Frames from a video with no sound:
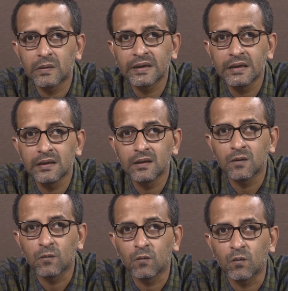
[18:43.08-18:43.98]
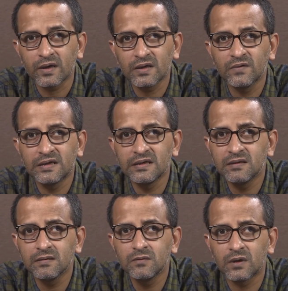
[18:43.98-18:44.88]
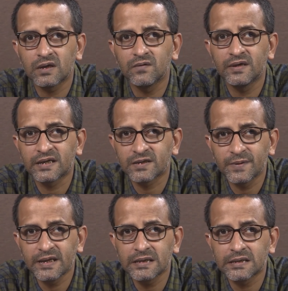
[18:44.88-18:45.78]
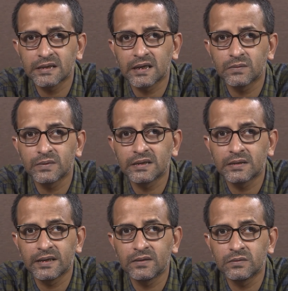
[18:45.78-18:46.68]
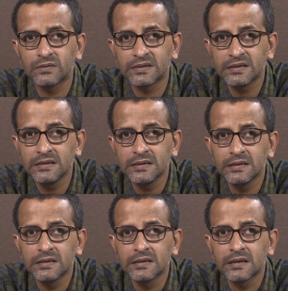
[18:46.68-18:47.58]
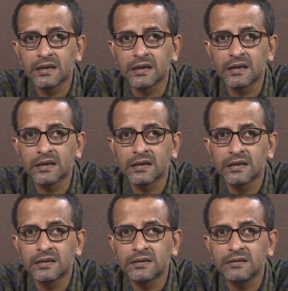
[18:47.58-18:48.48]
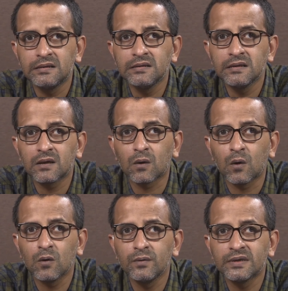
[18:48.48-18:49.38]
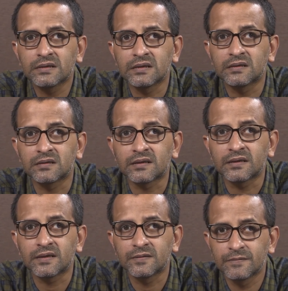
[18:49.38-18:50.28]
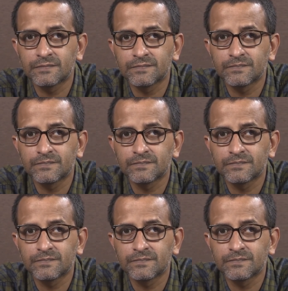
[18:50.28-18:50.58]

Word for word: Okay? whatever reason, whatever experience that we tend to see, uh, these are always constructed.